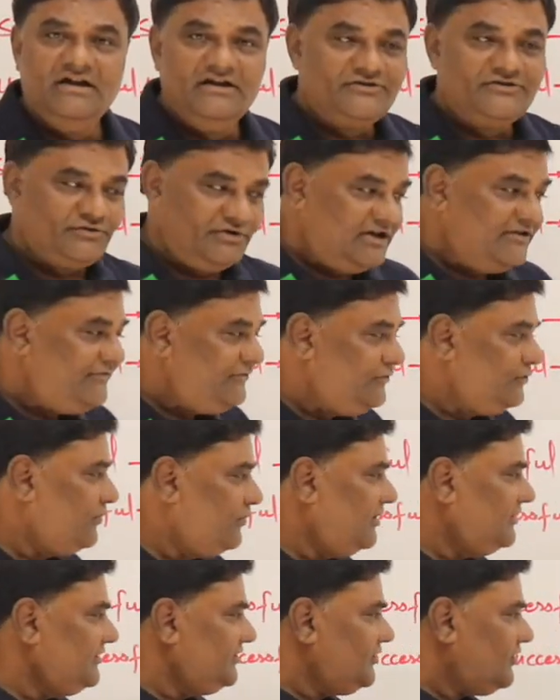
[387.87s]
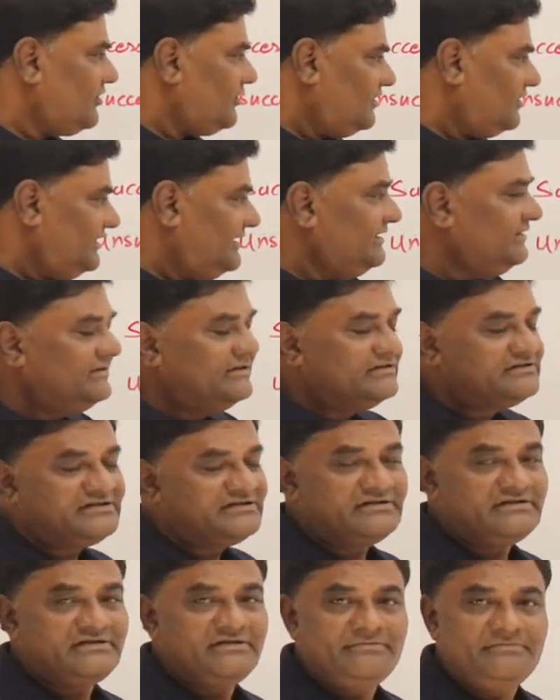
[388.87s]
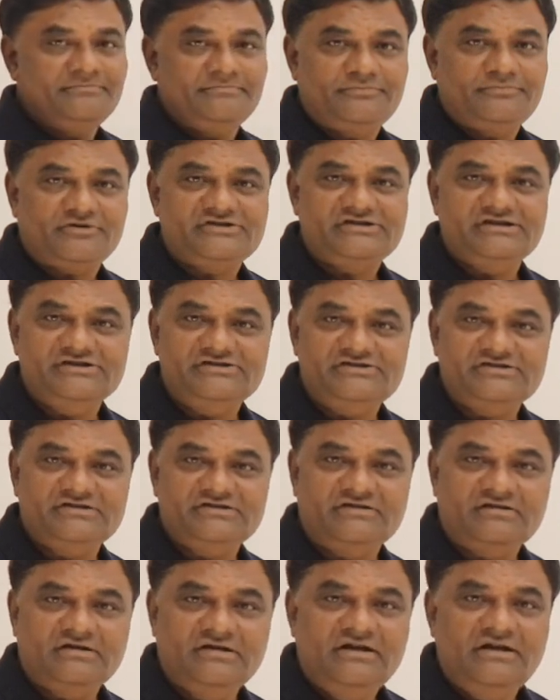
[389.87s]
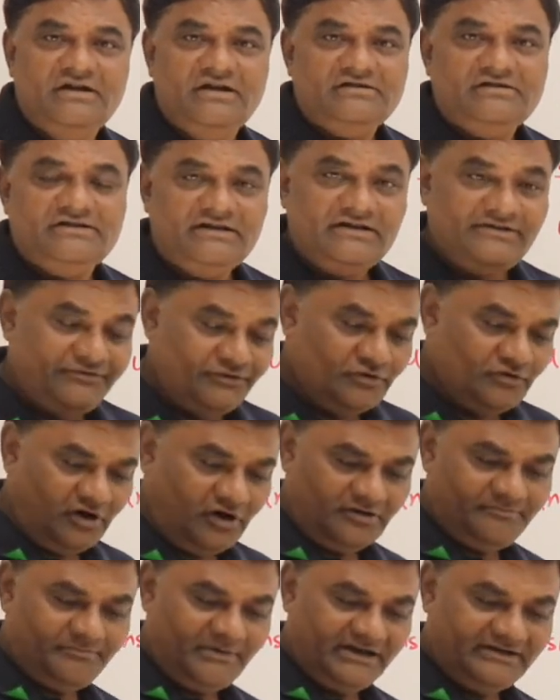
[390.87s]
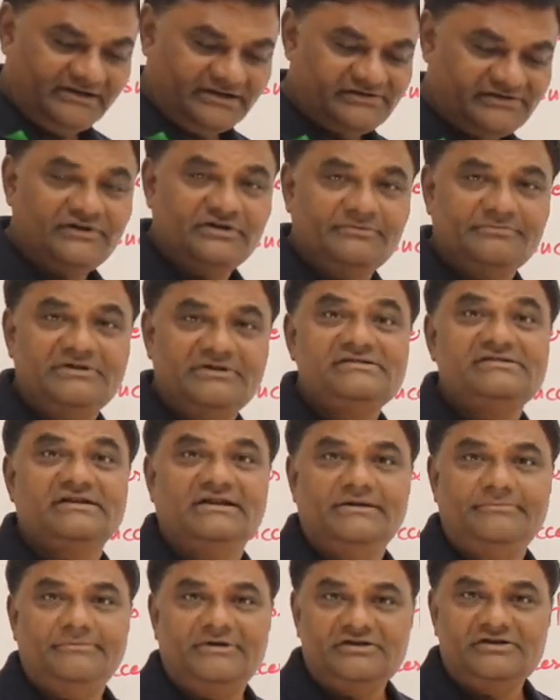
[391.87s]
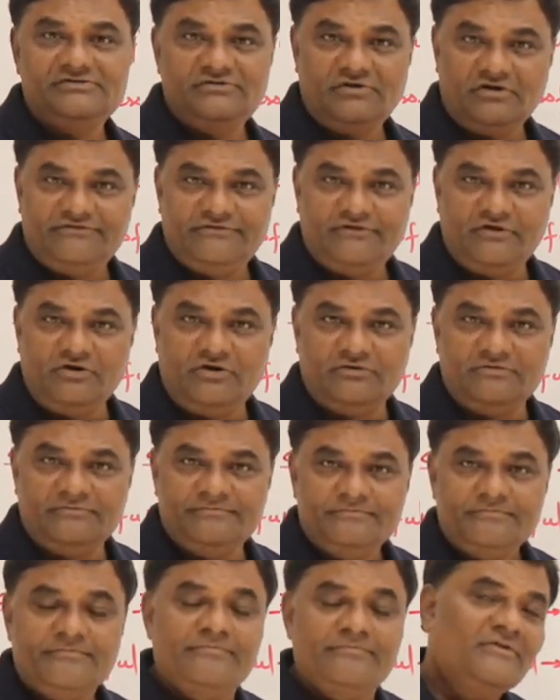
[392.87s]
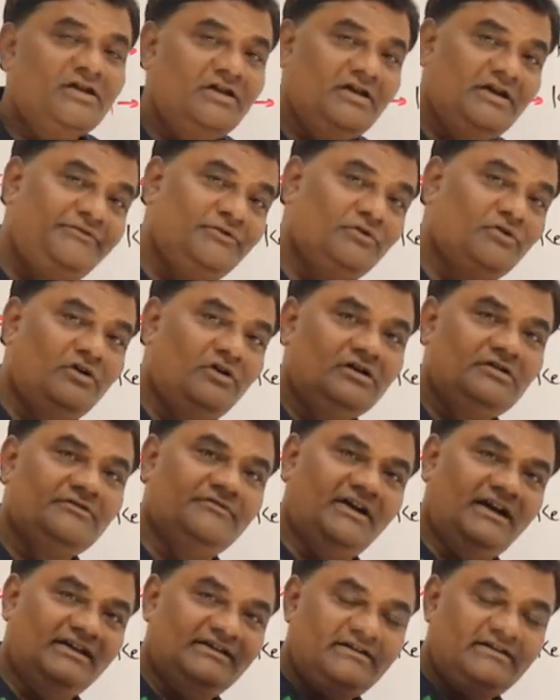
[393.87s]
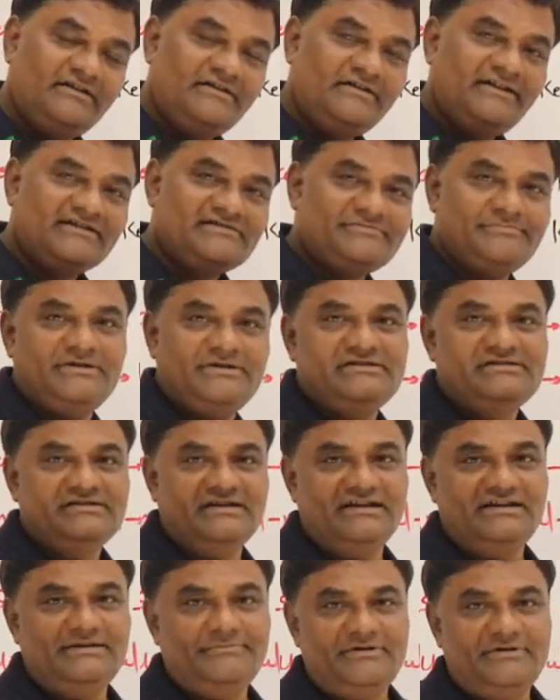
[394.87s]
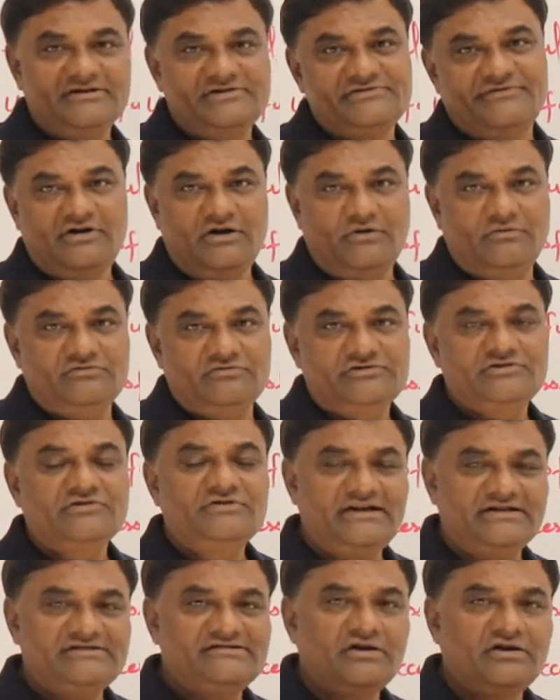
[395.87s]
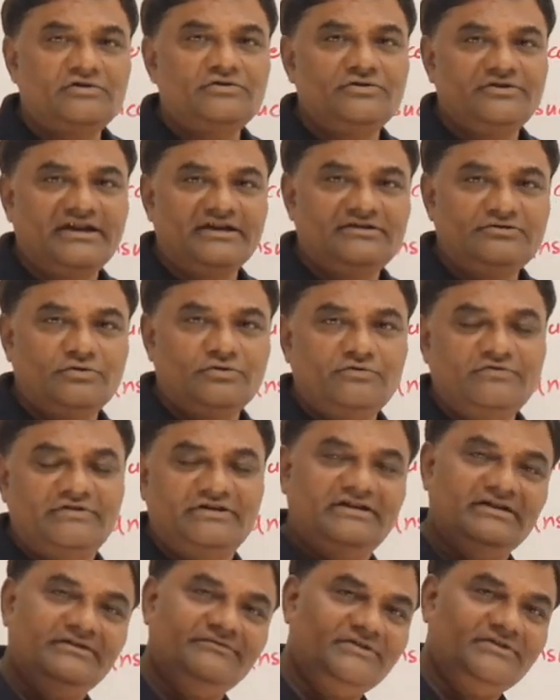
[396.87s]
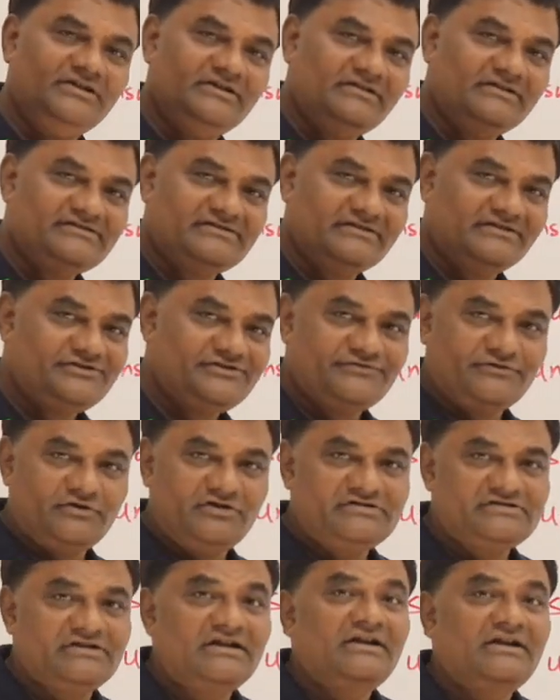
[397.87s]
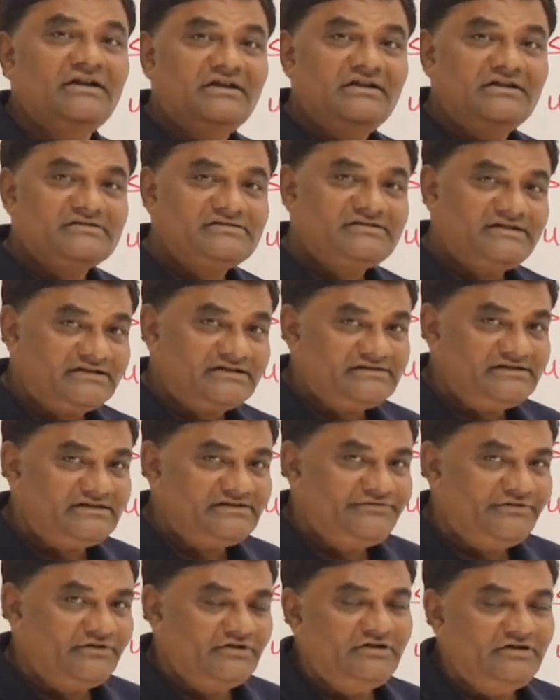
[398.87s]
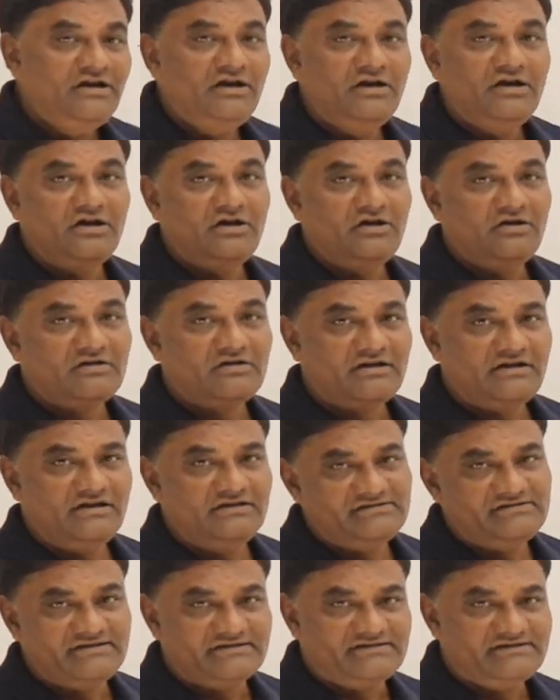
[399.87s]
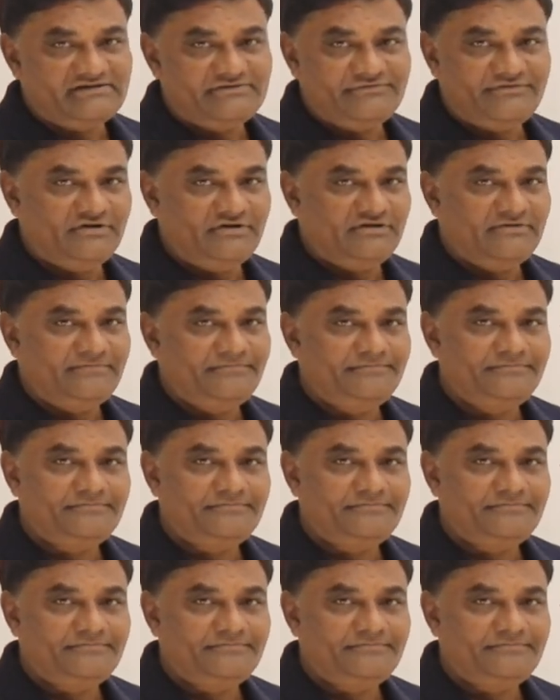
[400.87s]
So if you are calling this procedure, then if you got -1 means element is not found. If you got a valid index means element is found. So that's how you can know whether the search was successful or unsuccessful.